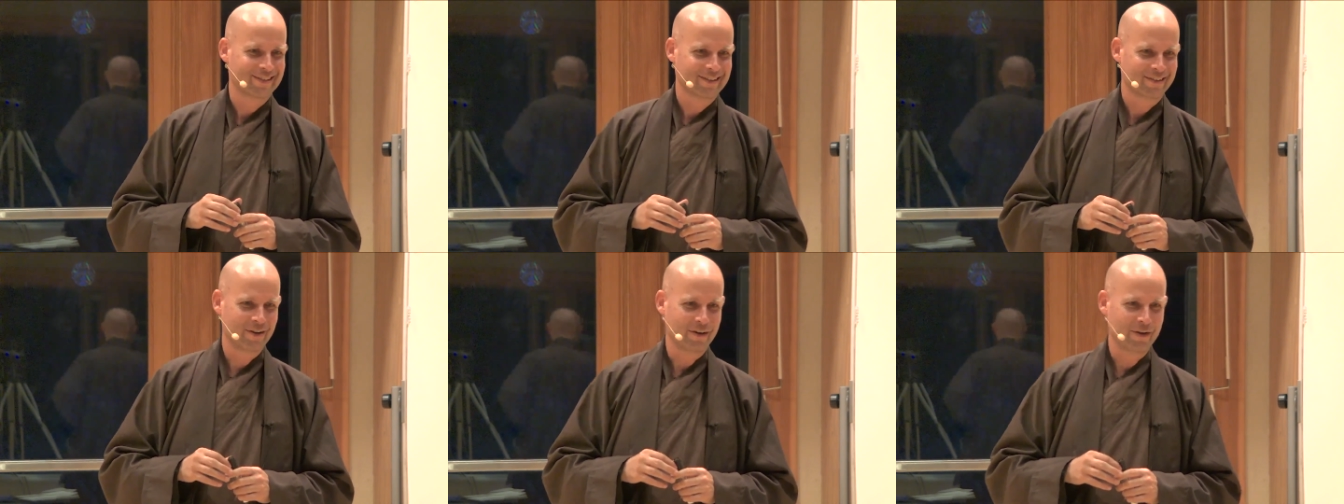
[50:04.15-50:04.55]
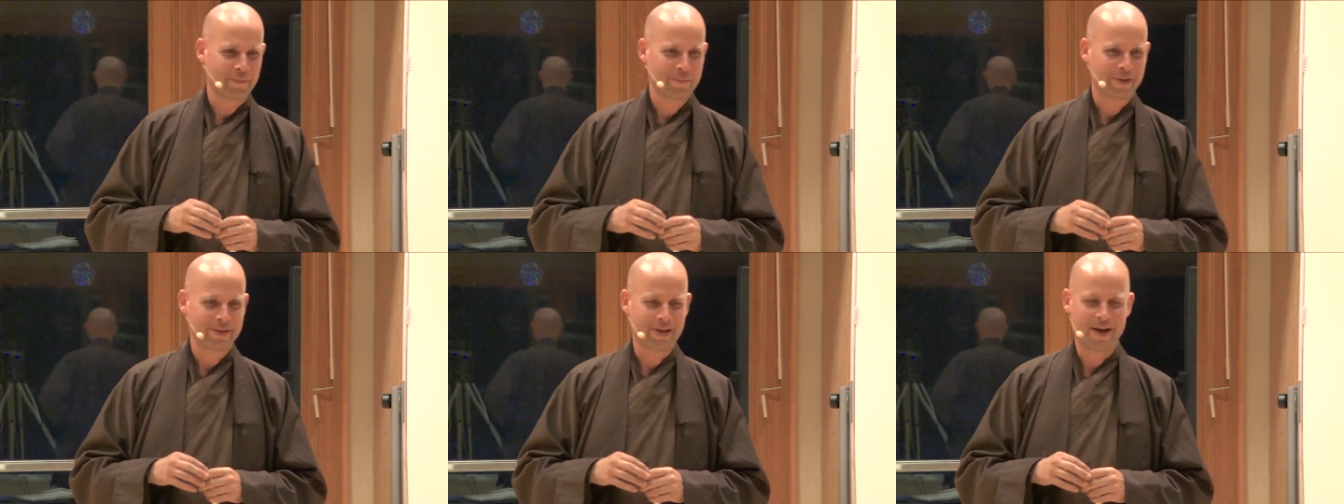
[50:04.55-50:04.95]
caught up
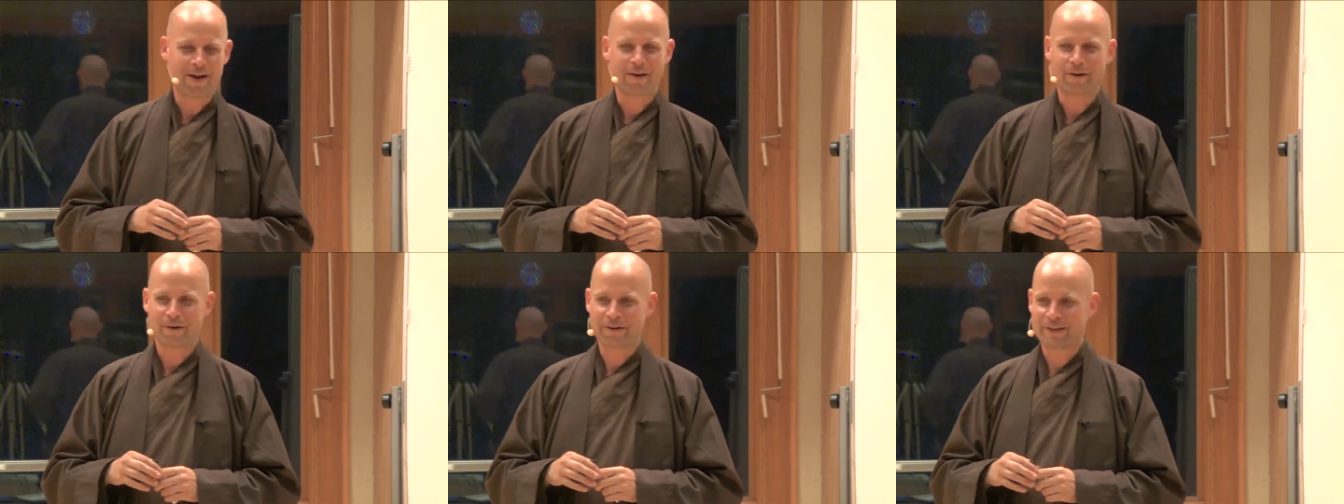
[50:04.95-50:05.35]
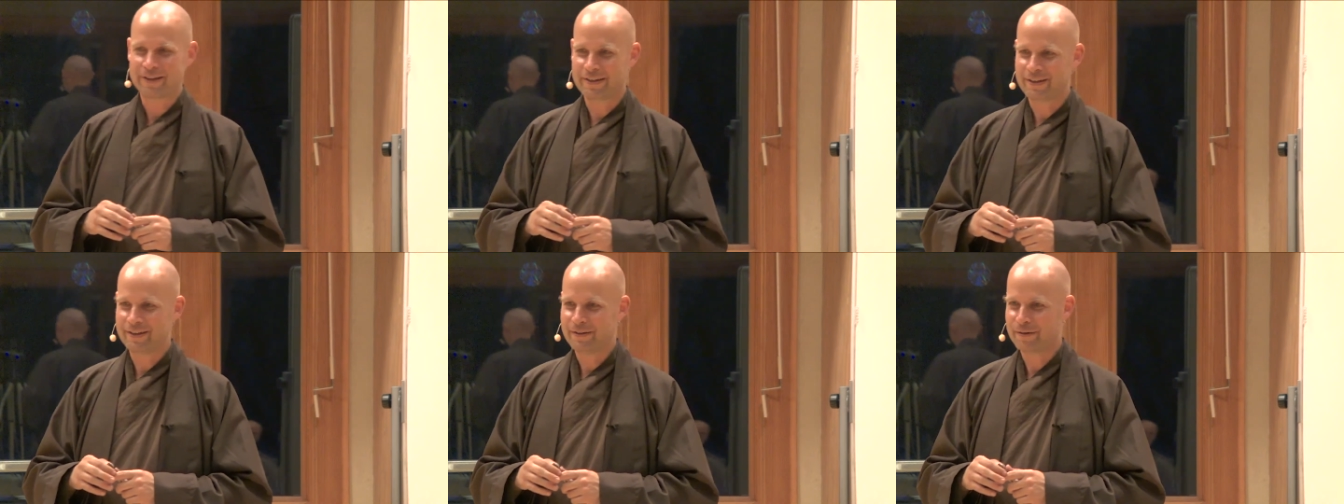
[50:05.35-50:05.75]
in the
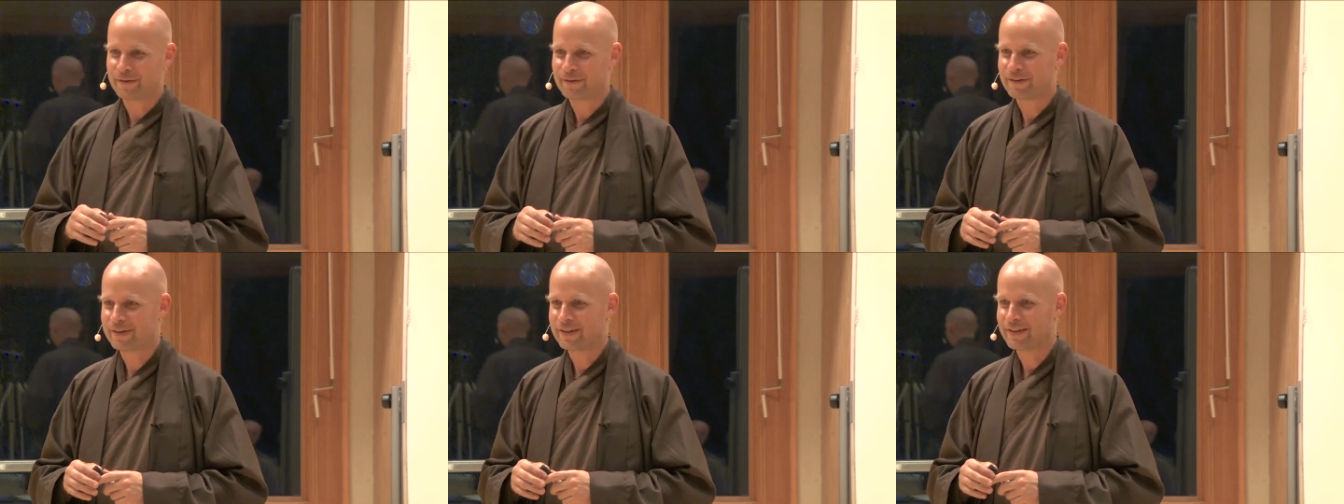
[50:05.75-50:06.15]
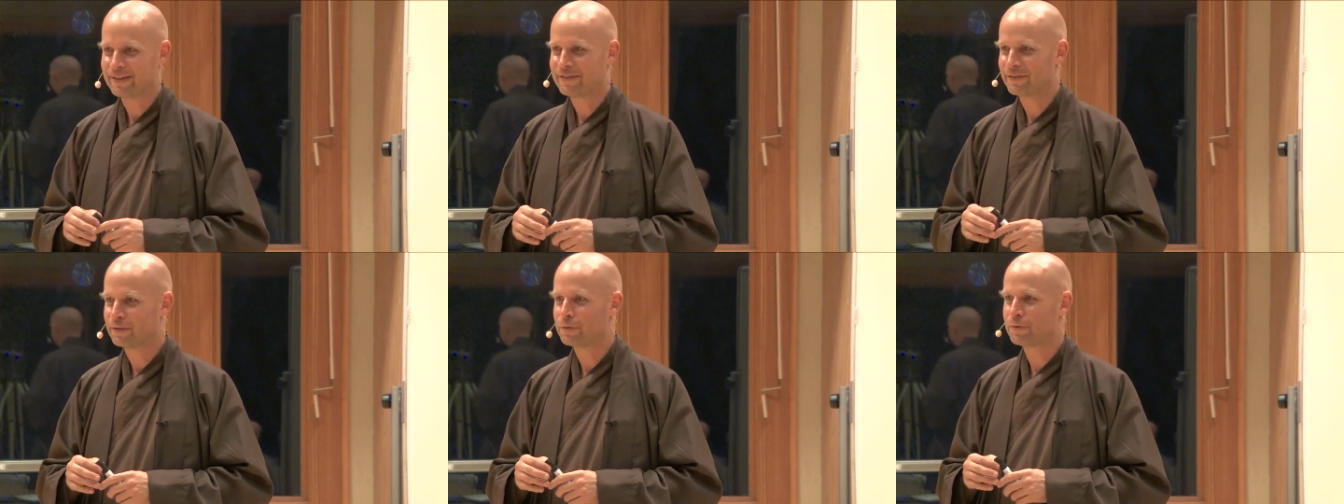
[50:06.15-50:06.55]
hierarchy or the
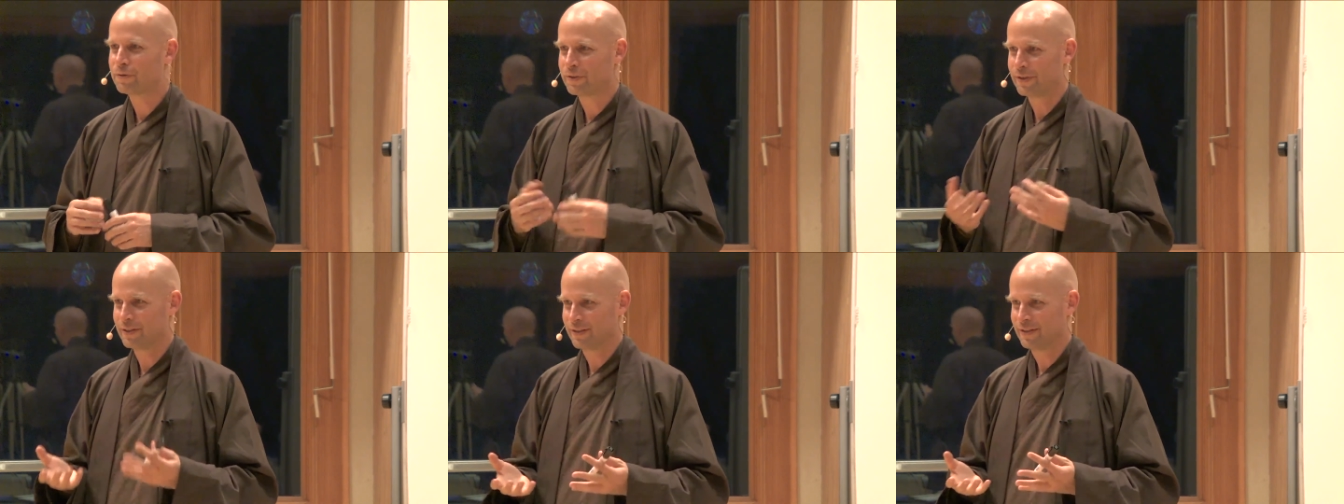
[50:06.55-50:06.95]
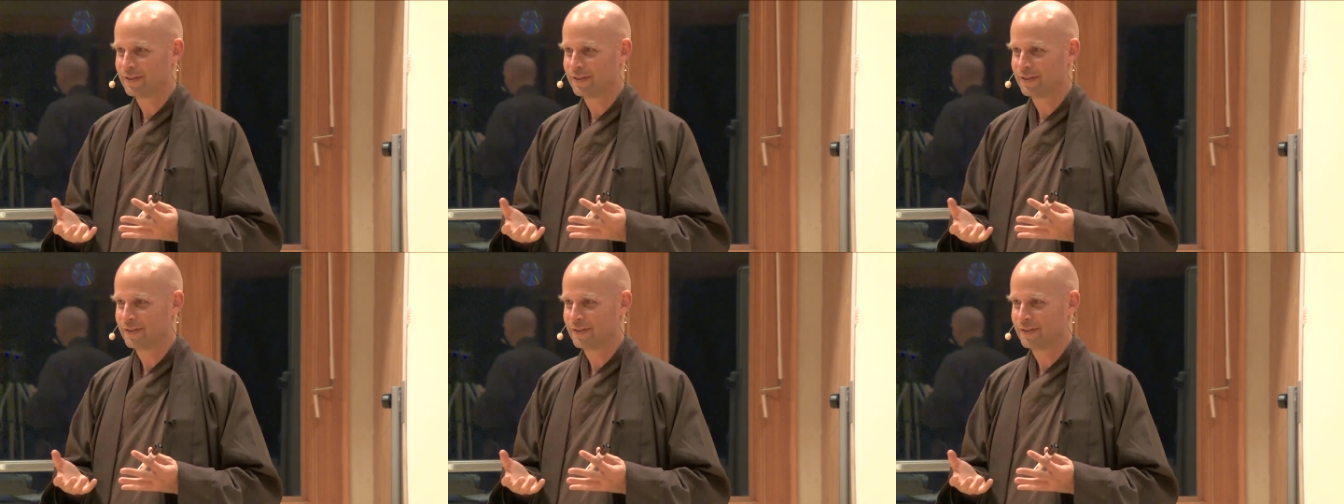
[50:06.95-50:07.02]
institution.